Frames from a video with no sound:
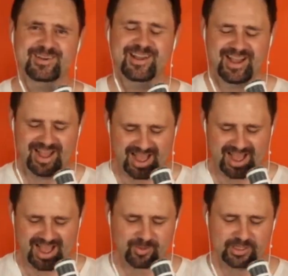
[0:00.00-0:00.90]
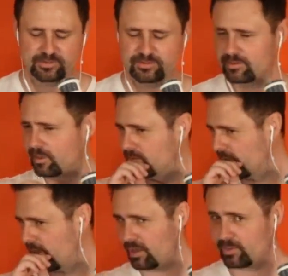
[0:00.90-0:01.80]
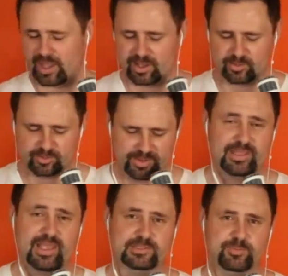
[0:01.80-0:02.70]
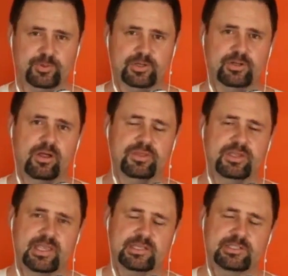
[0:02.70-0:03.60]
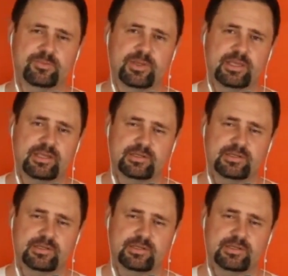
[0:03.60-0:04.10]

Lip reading: I'll remain the expert on all things HEB.